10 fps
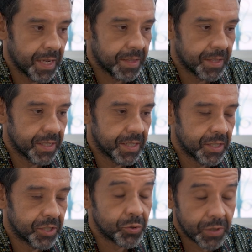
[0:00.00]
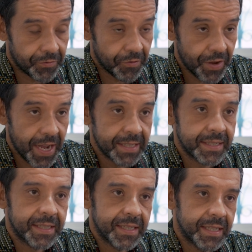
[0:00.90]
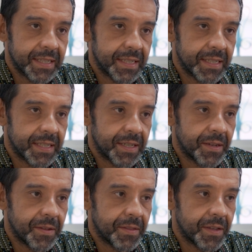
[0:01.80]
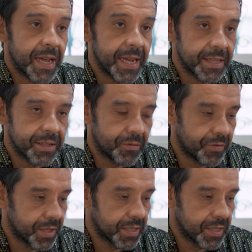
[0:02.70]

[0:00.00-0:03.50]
And uh, soon after that, uh, the head of